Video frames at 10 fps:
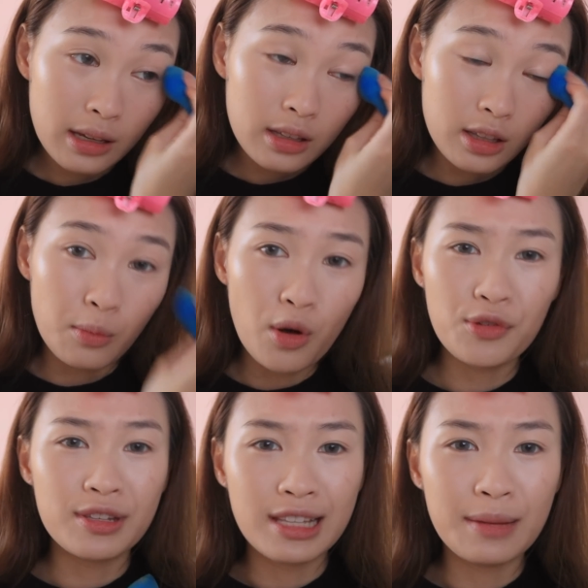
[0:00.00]
the more
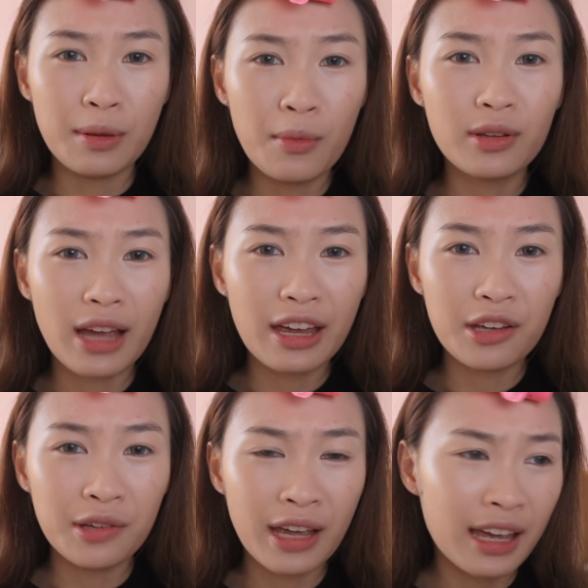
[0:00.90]
you sleep, the more
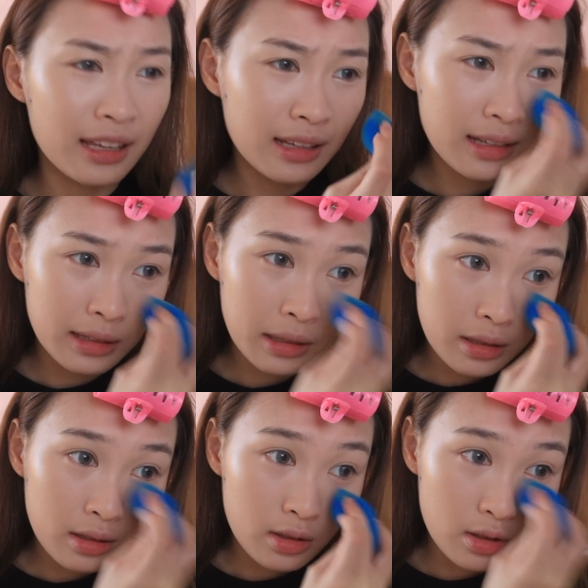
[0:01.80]
tired you get.
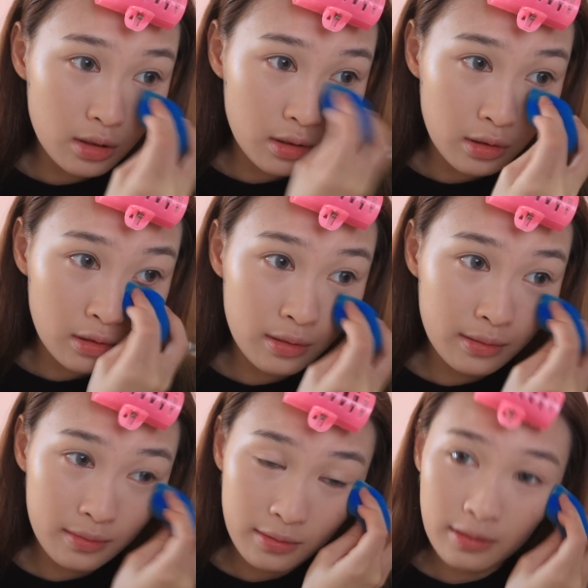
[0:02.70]
So
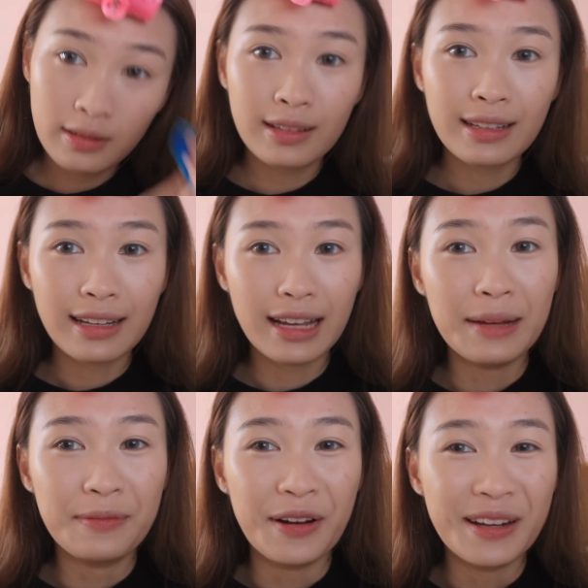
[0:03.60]

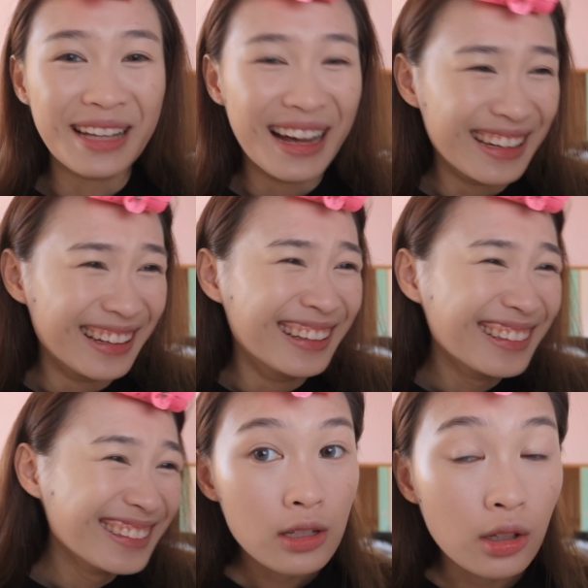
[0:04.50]
I'm very tired.
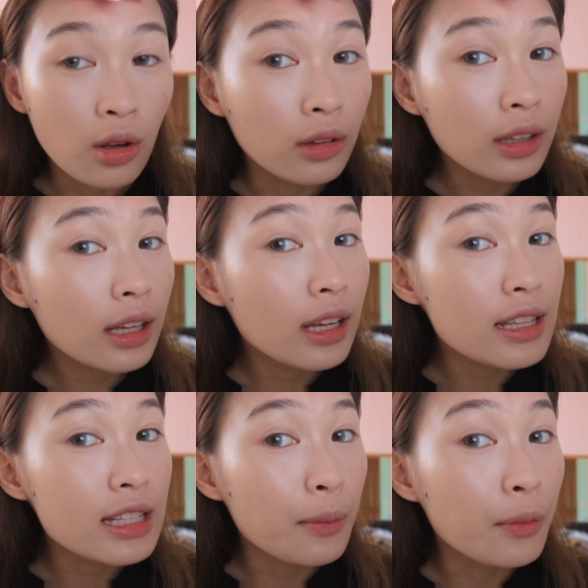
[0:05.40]
So the contact
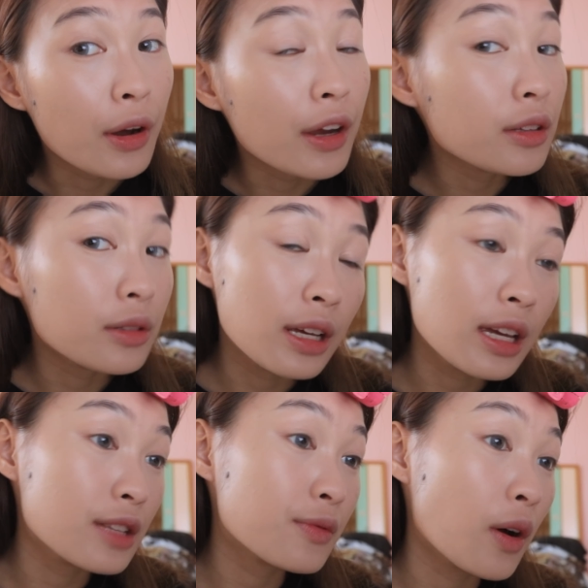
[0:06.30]
lens I'm wearing
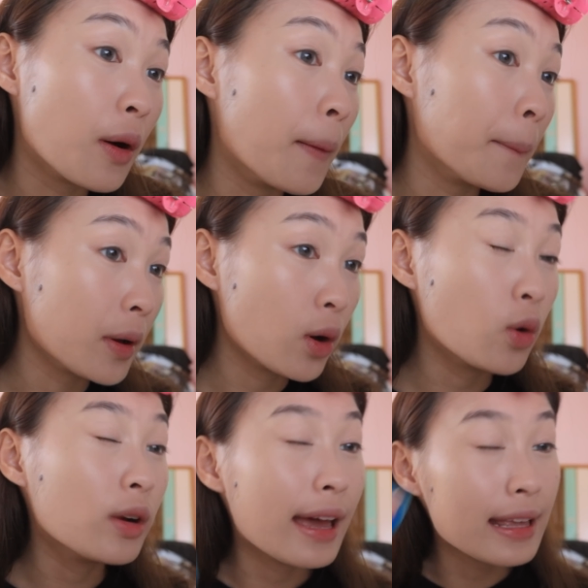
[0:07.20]
today is from
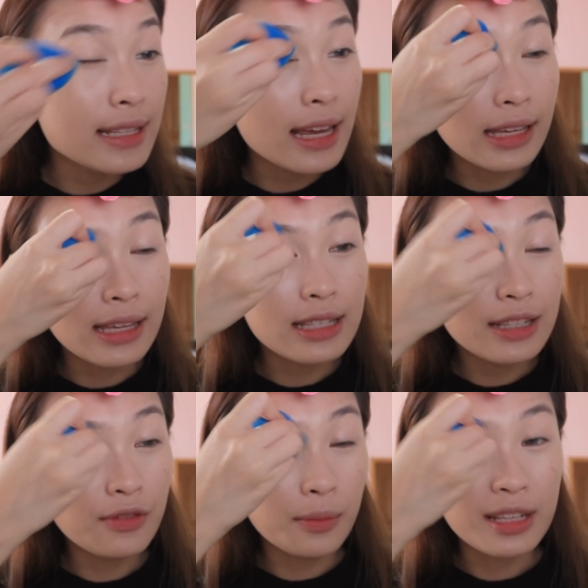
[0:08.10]
Olens, and
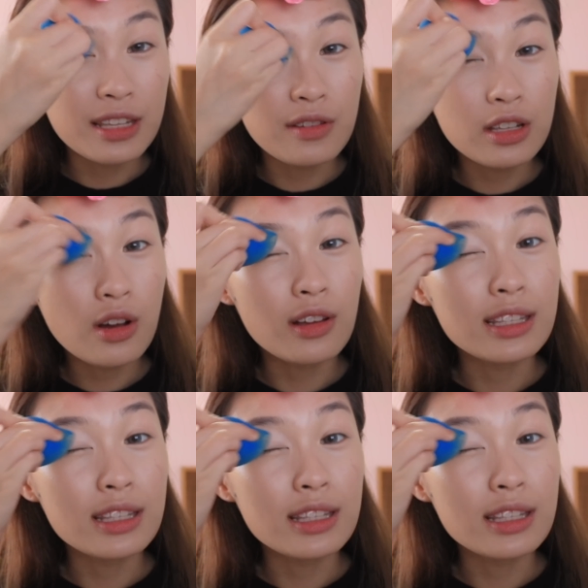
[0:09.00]
it's from the series called